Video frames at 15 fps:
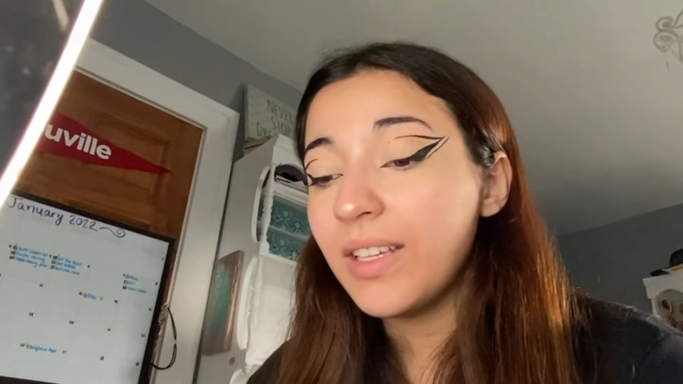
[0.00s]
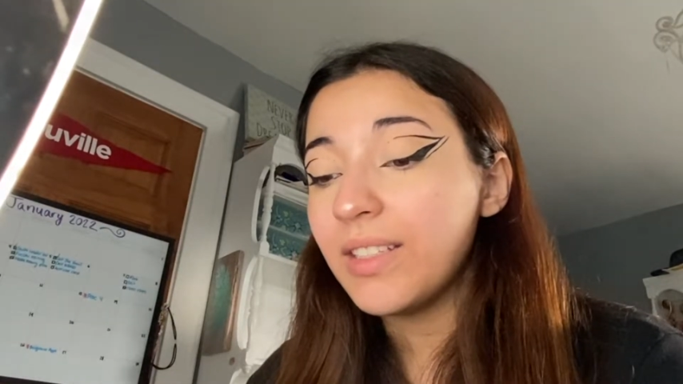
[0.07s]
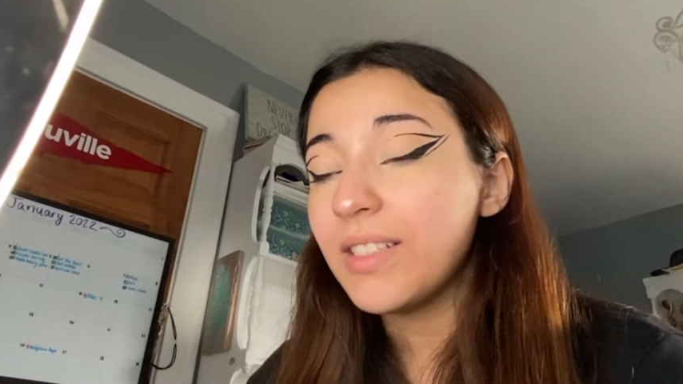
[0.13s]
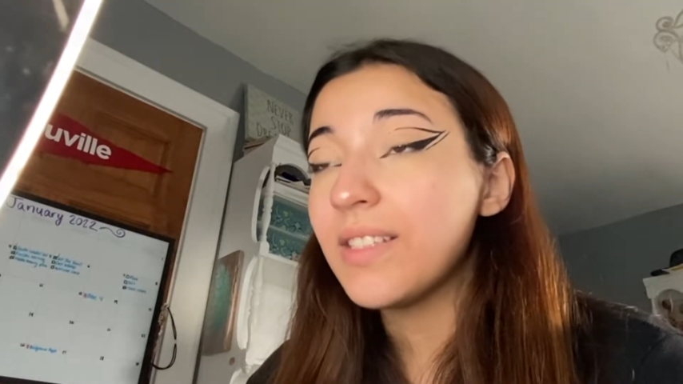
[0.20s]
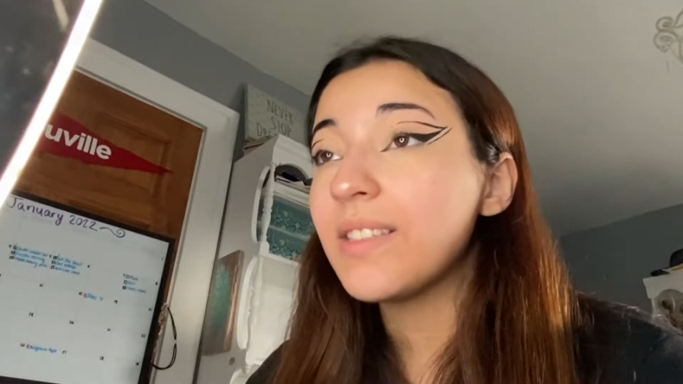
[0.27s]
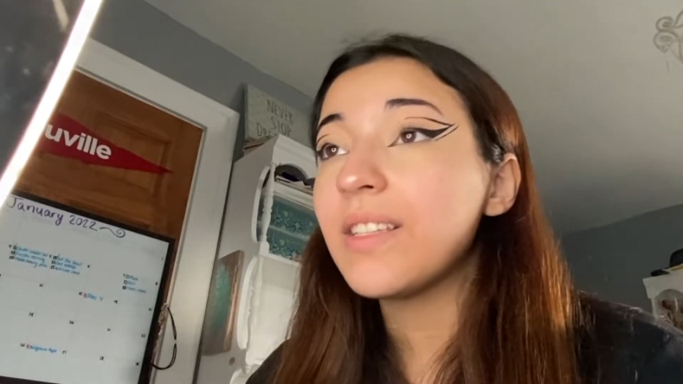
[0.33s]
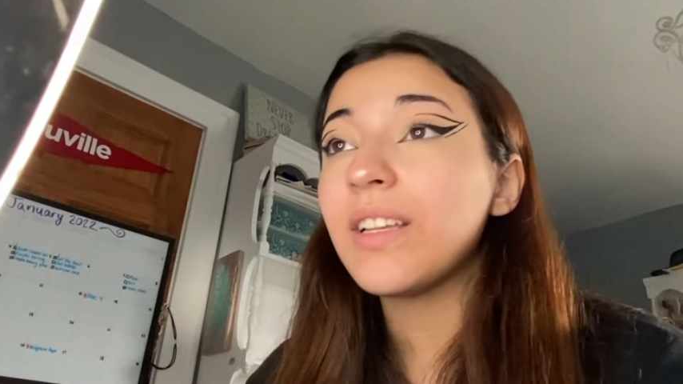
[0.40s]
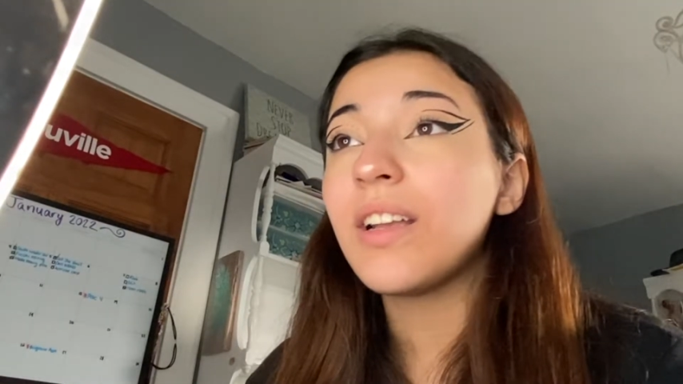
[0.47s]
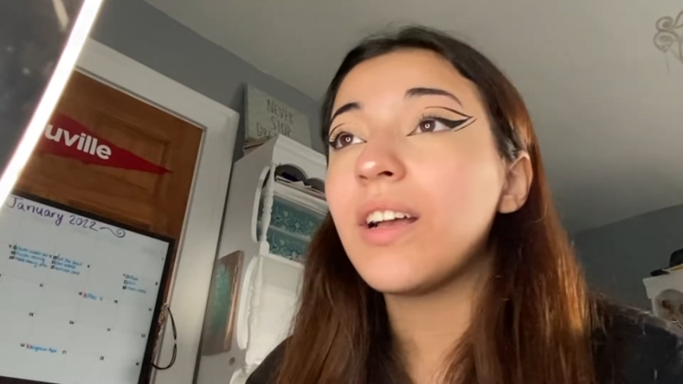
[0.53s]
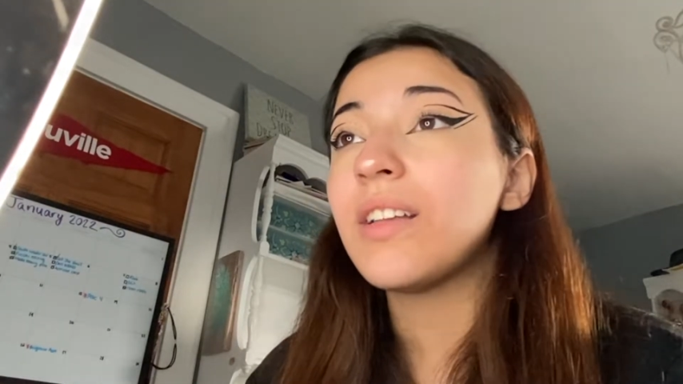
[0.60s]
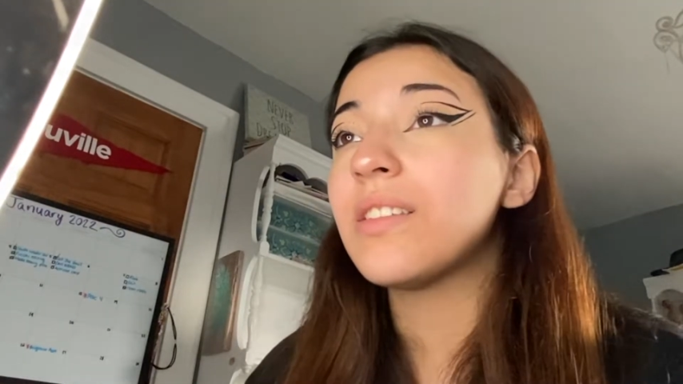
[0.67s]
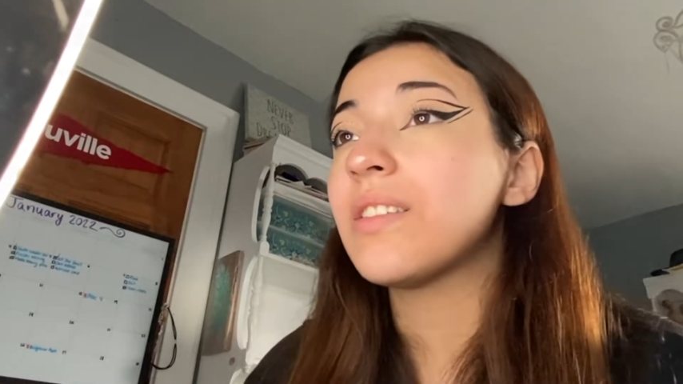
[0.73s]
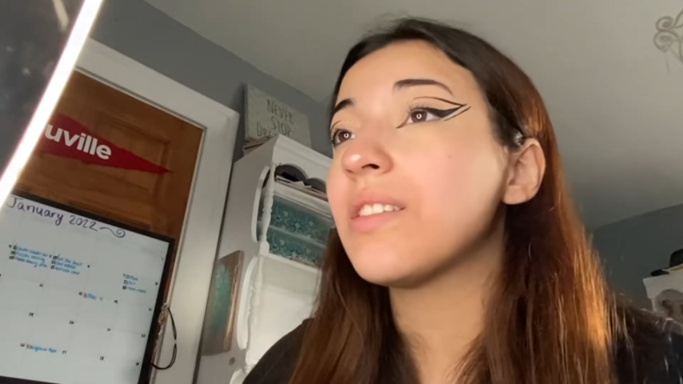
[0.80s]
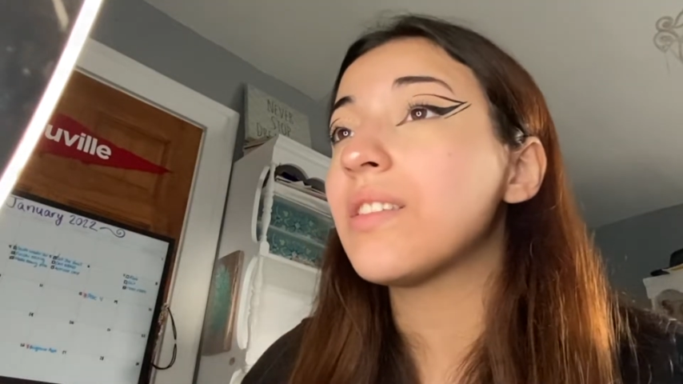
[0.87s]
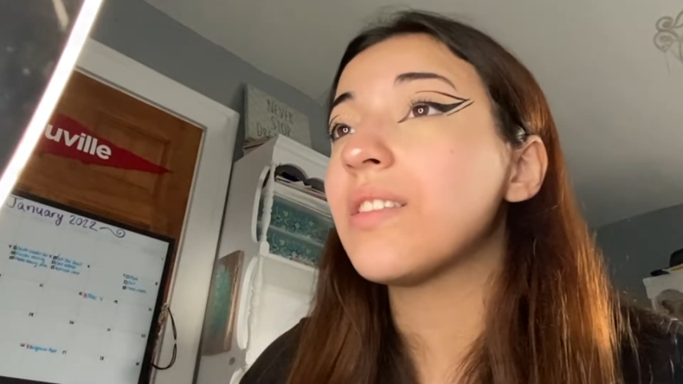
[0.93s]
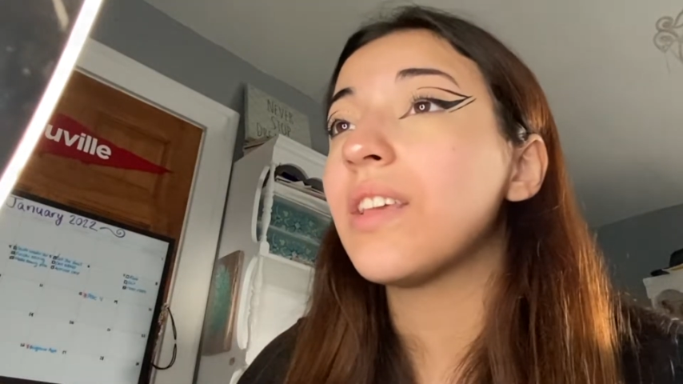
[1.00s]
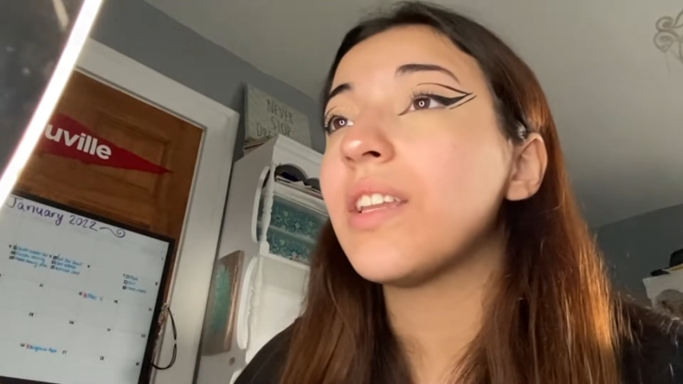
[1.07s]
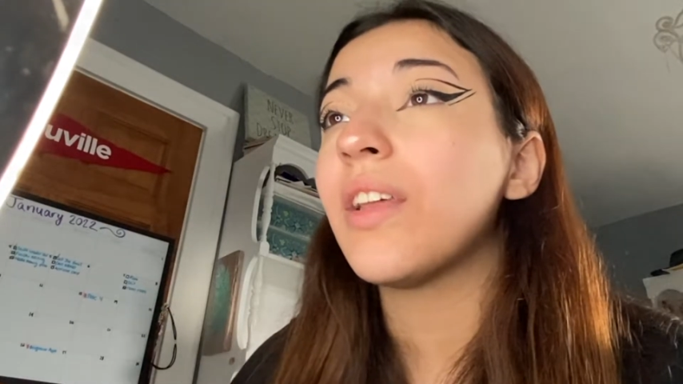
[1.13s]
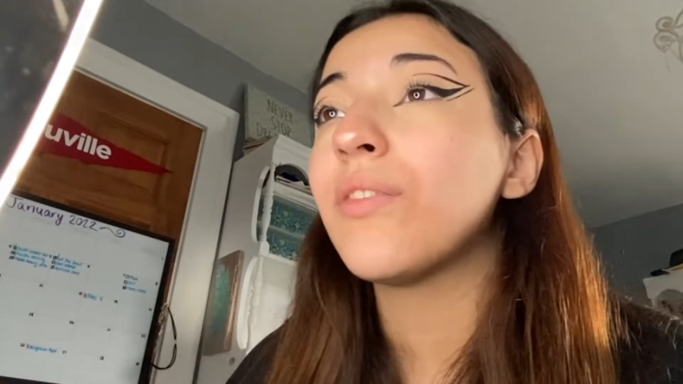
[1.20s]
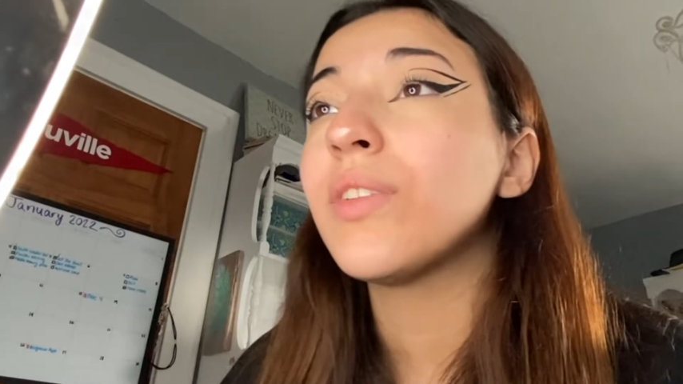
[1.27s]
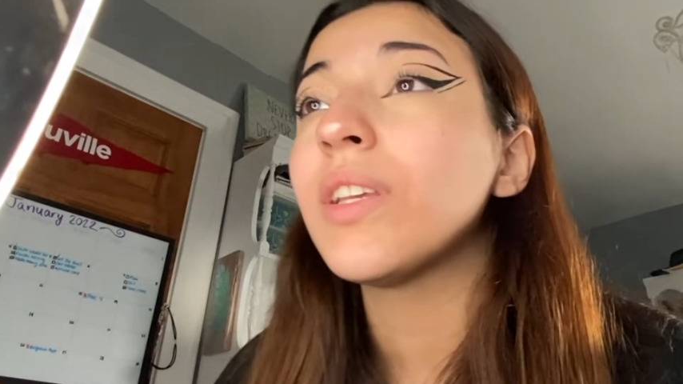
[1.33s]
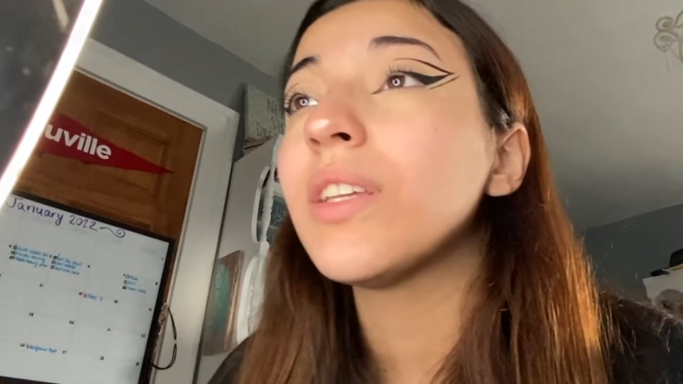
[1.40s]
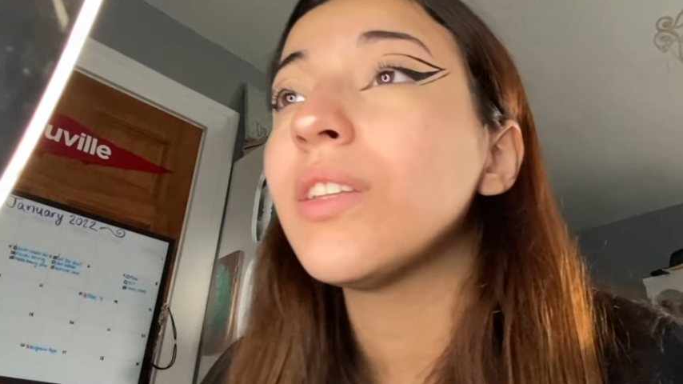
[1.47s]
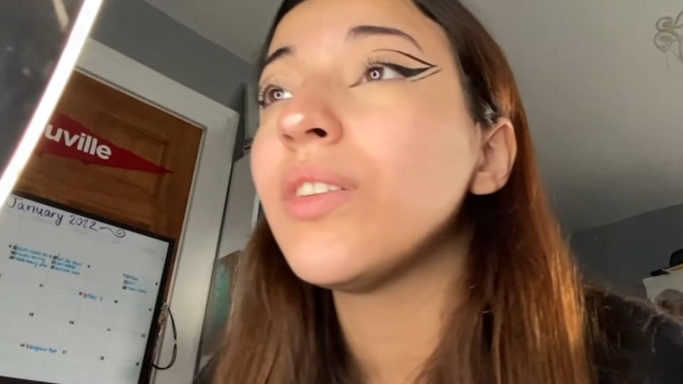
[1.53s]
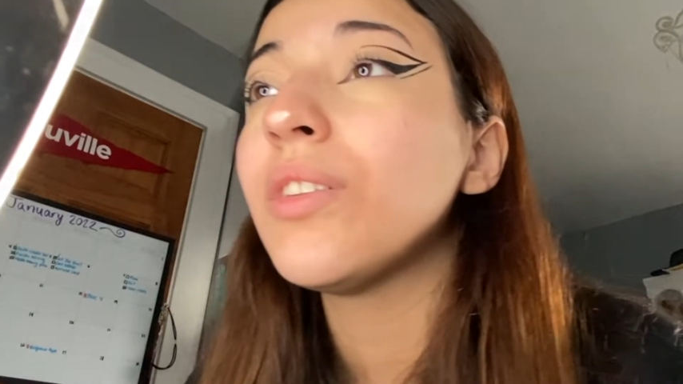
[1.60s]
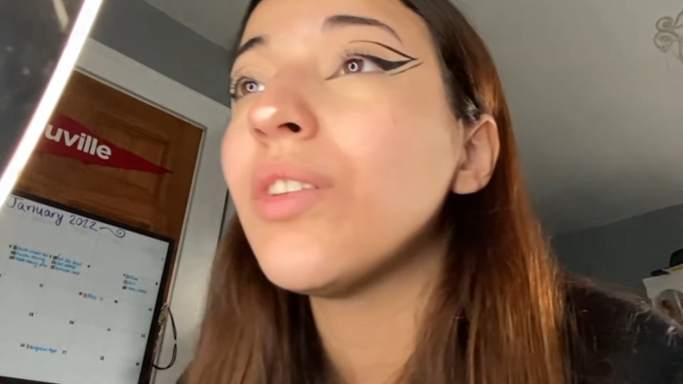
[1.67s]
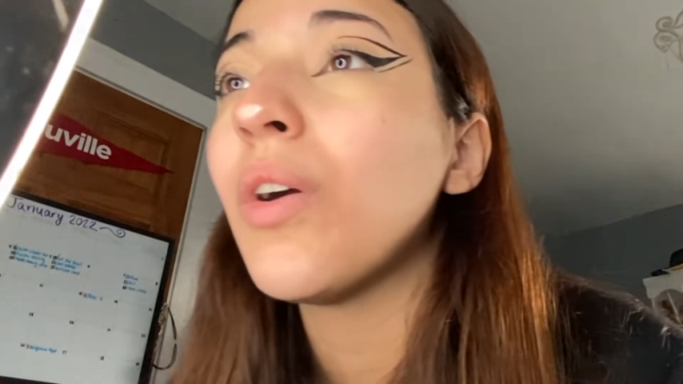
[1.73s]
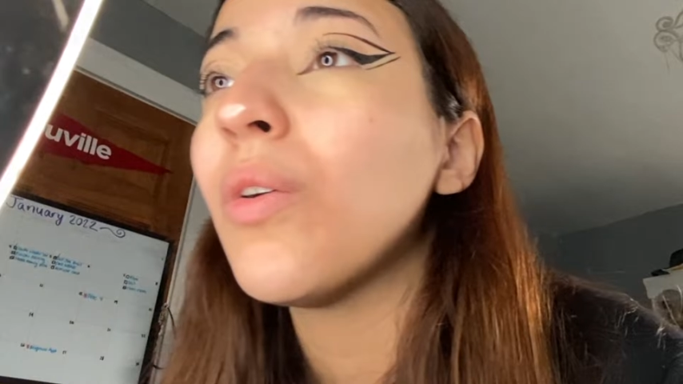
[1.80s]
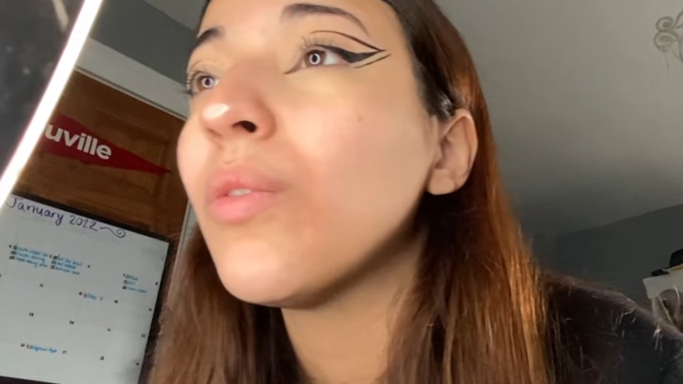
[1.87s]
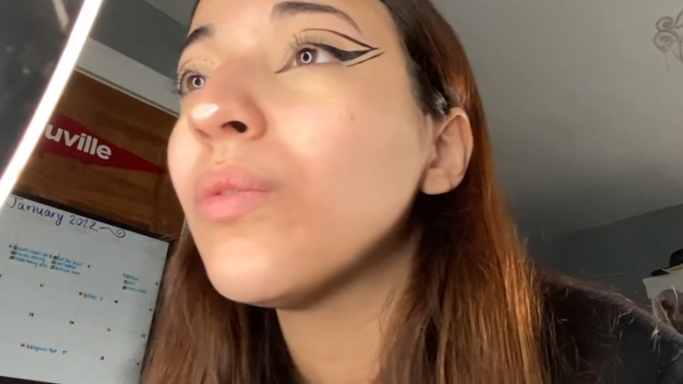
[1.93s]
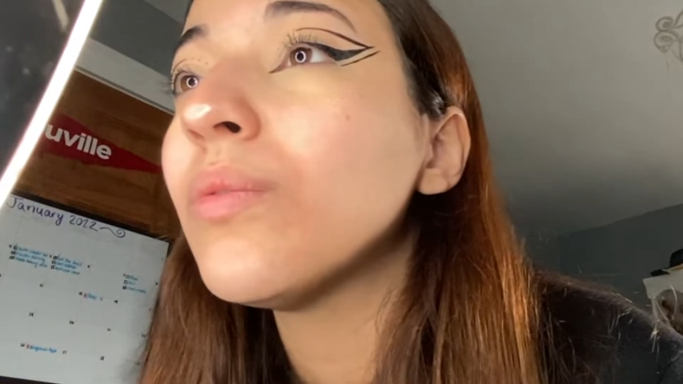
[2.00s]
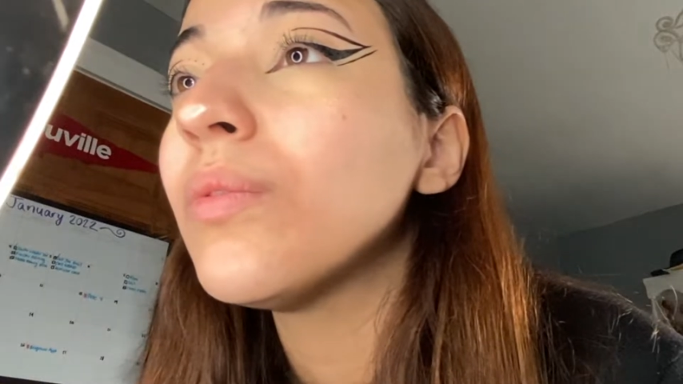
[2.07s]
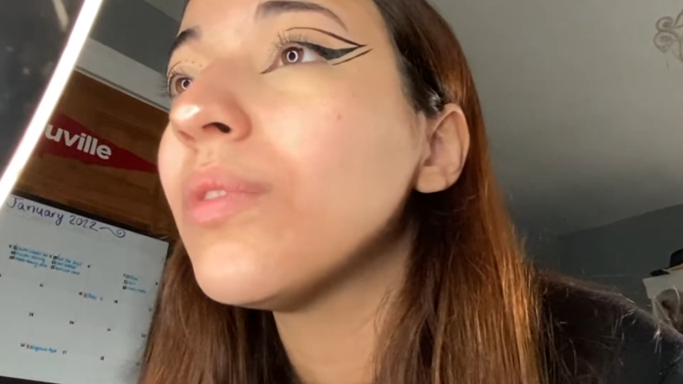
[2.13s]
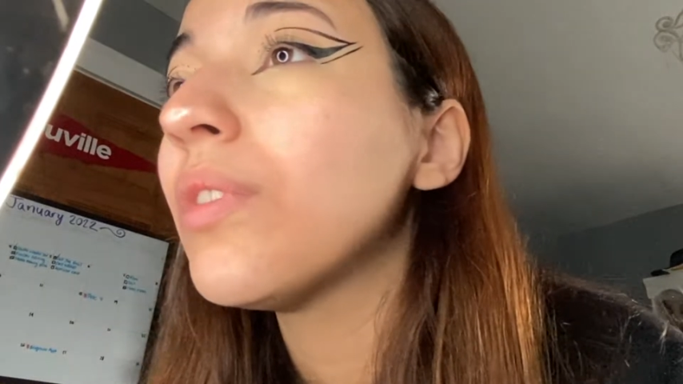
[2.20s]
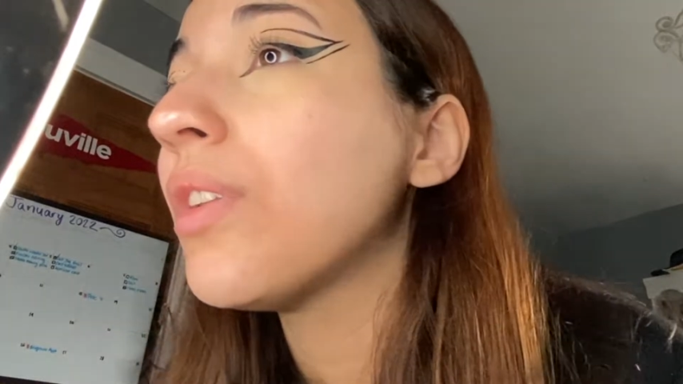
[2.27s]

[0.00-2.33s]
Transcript: Distant cousins, they definitely don't